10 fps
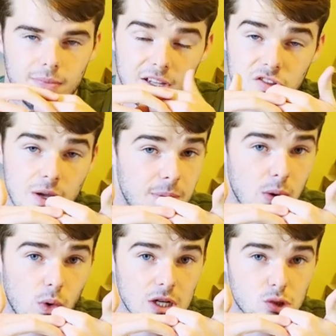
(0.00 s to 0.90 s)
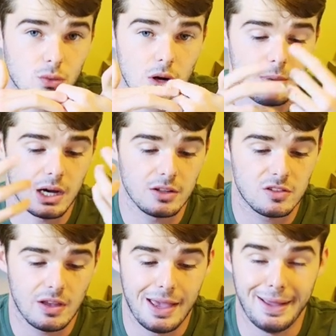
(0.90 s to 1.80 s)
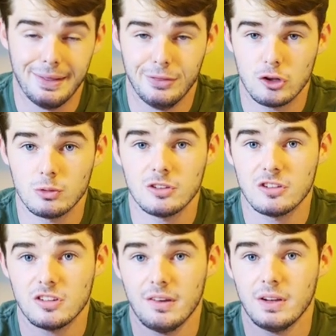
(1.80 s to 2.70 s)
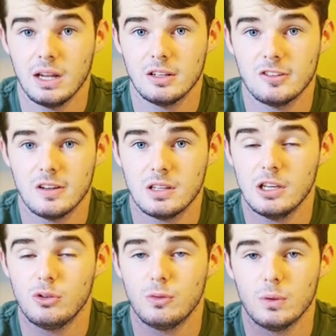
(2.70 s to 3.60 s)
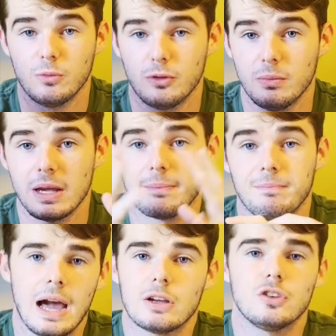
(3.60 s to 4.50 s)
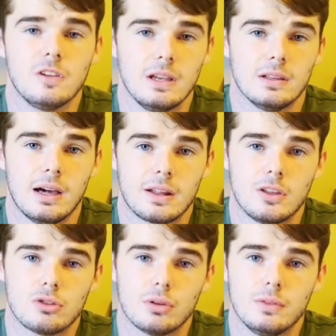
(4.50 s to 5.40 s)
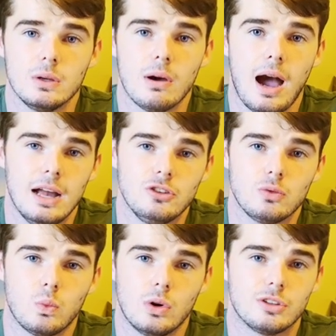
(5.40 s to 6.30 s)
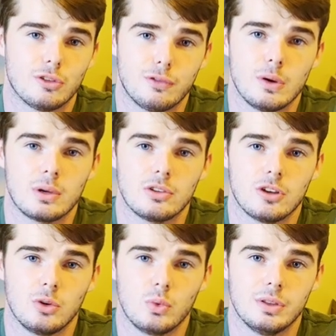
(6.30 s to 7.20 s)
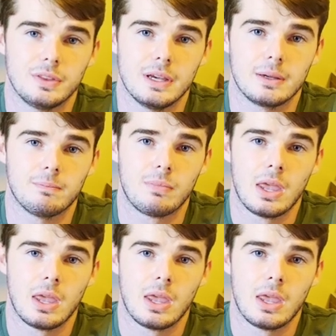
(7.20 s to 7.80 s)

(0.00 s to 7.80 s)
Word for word: Next up, I watched Robots, and this was a 7 out of 10 kids film for me. I could say a lot in this review, I just want to focus on one thing.